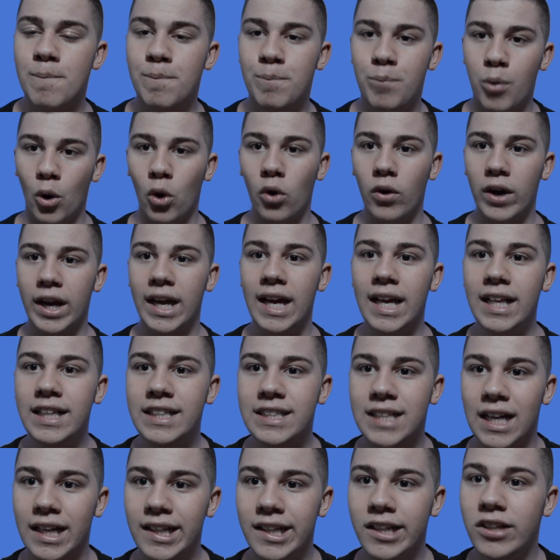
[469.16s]
boring. It
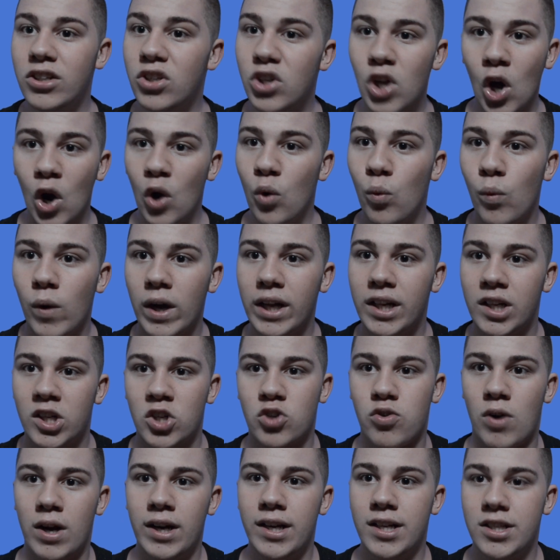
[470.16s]
doesn't know what it's
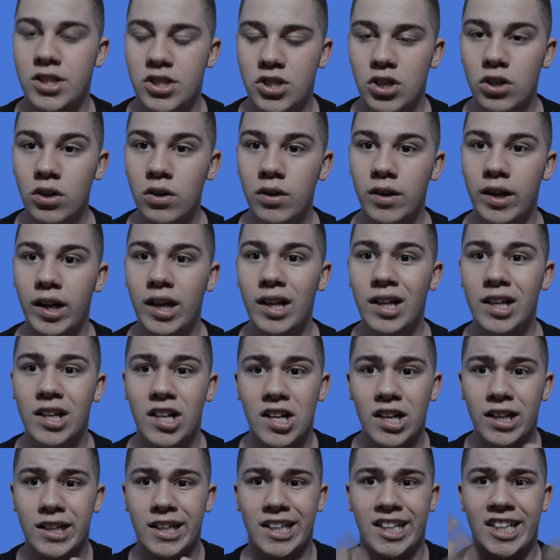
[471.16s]
trying to do. It's
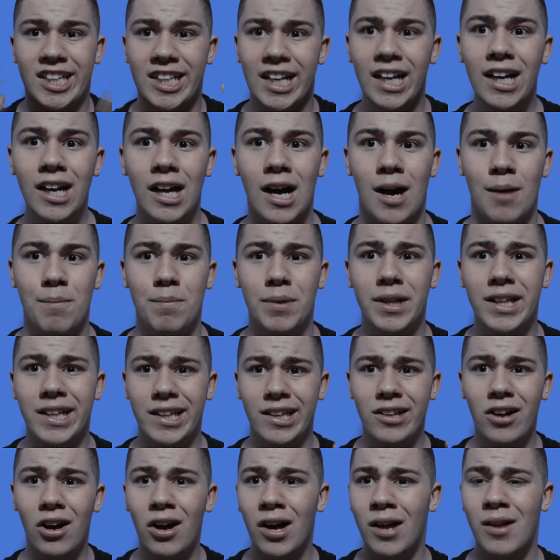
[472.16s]
just setup. It's
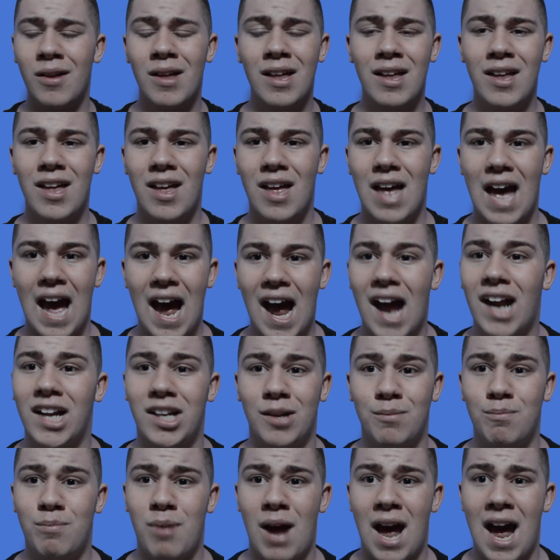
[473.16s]
not
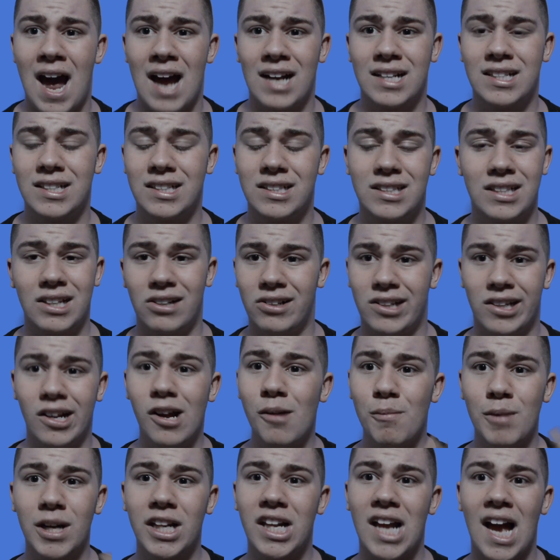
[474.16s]
action-packed. There's
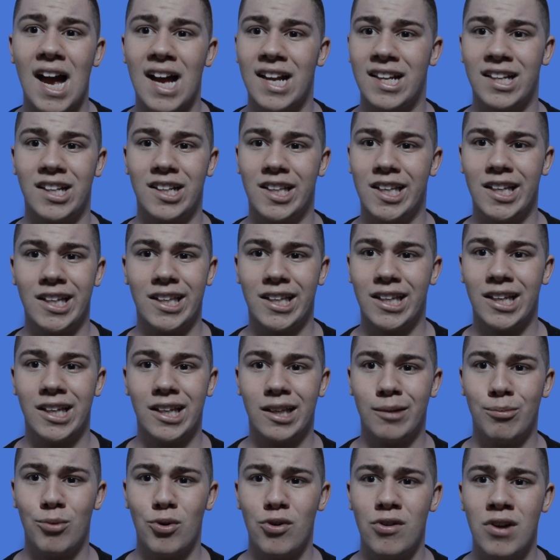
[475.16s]
not much action scenes in
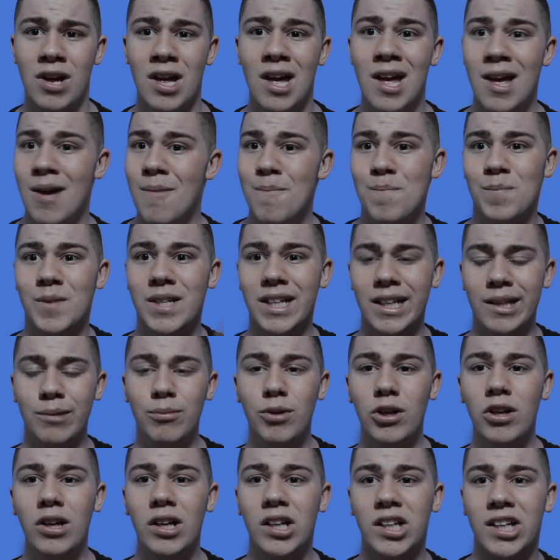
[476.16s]
this movie. This
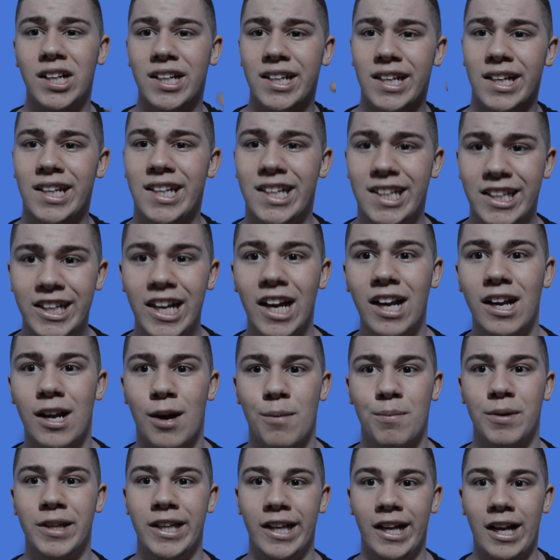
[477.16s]
movie is just a
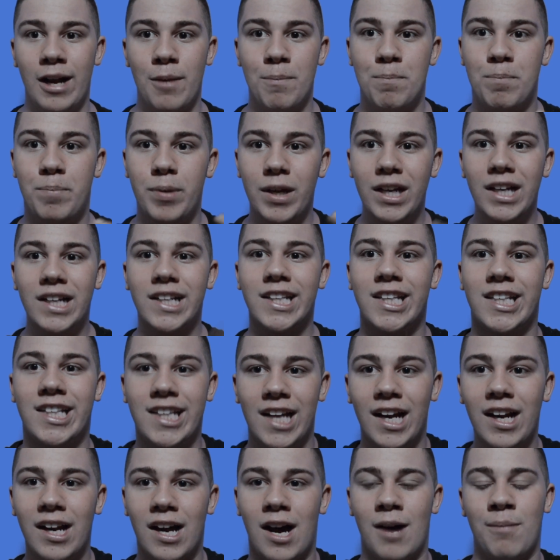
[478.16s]
setup. It's like a big
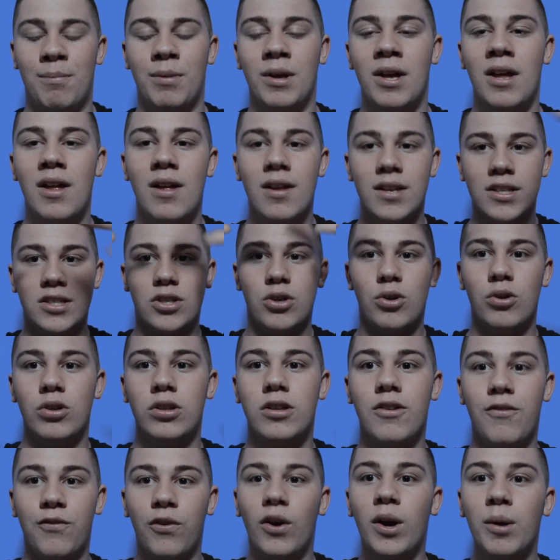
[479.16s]
setup to
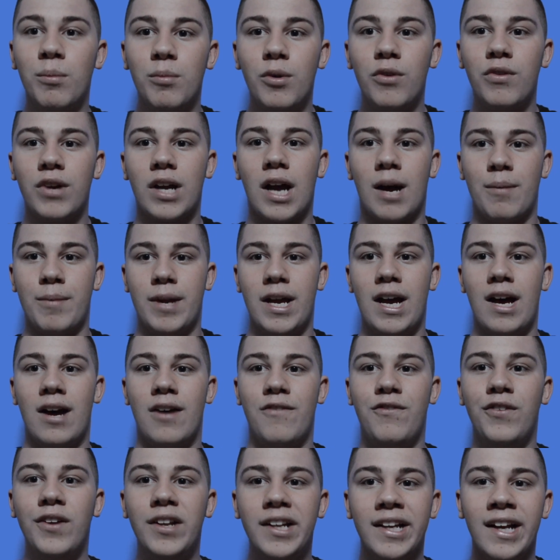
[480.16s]
the third movie coming out.
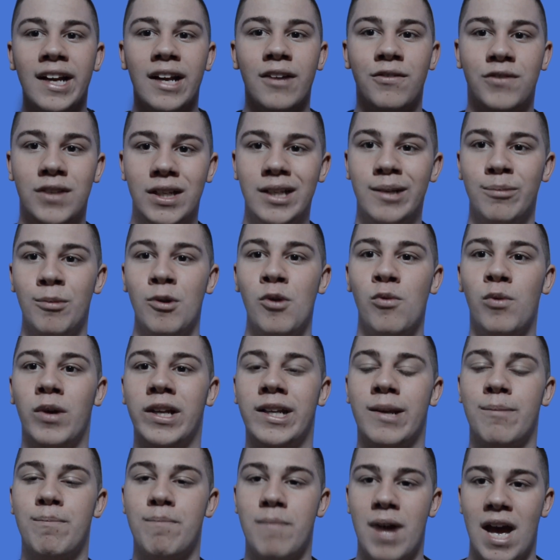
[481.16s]
It feels like if this movie wasn't